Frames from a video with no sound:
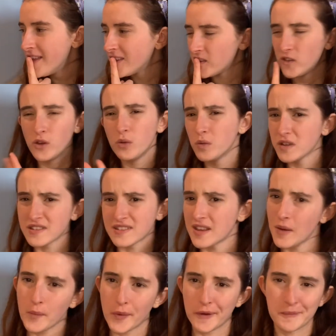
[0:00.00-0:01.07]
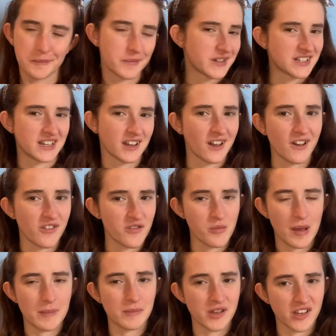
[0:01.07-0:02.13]
you were someone, but I can't
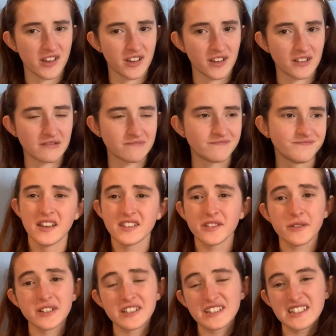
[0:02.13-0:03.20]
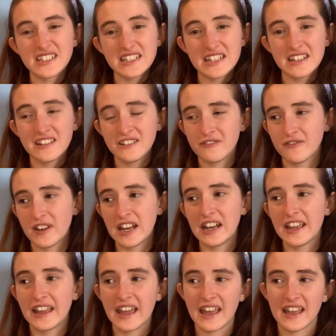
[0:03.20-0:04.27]
remember who. So I just didn't
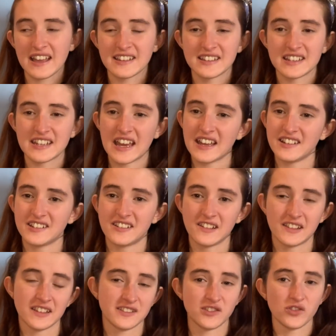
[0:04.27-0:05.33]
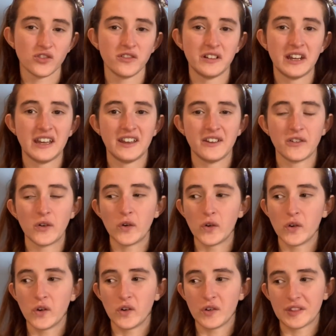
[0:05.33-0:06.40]
really get as attached to the story
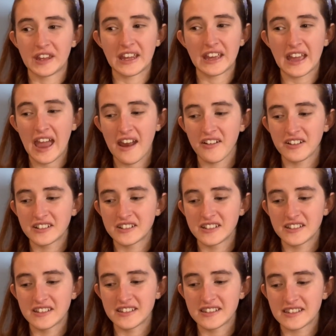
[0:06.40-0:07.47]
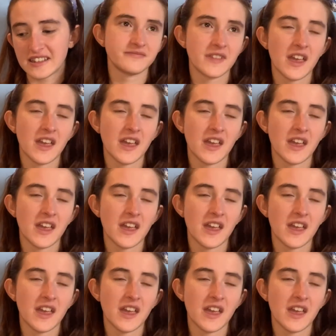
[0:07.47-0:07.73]
or the characters.